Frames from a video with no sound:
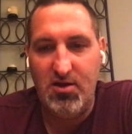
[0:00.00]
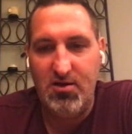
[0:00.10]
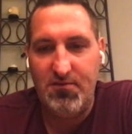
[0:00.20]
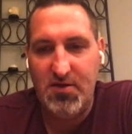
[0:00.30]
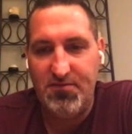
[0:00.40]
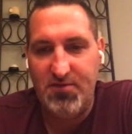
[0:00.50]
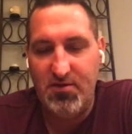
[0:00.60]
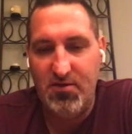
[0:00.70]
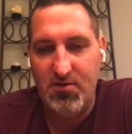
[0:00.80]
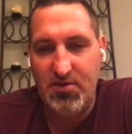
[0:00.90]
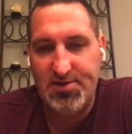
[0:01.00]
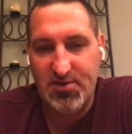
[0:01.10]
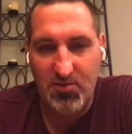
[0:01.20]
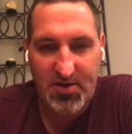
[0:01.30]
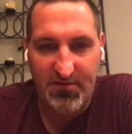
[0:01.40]
If this is a
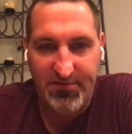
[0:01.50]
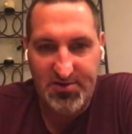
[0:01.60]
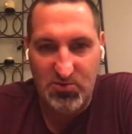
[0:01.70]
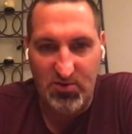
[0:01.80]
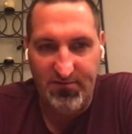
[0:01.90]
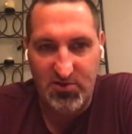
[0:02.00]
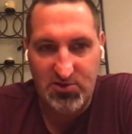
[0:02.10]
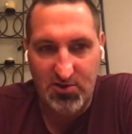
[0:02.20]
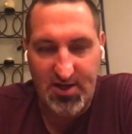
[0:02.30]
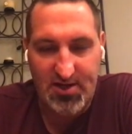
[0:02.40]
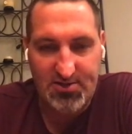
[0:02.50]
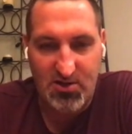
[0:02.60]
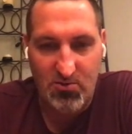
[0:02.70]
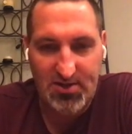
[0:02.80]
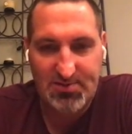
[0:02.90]
little bit confusing when you first look at it, so
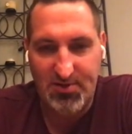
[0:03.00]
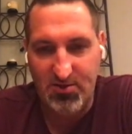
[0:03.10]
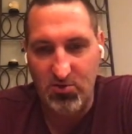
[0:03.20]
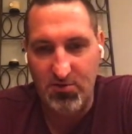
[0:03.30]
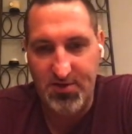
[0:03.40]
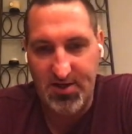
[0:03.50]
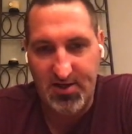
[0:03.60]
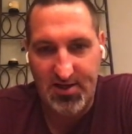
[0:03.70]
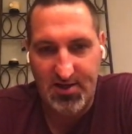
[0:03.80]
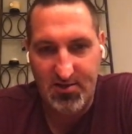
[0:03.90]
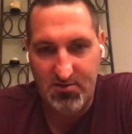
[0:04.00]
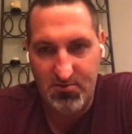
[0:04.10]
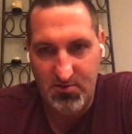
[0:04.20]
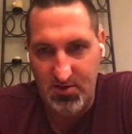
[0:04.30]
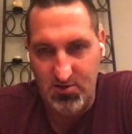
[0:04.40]
I don't want to explain the whole thing, like,
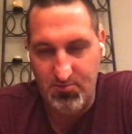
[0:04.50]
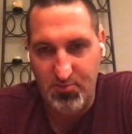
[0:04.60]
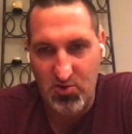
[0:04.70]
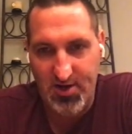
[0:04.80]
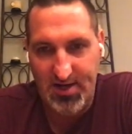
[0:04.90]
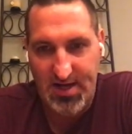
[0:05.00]
bore you to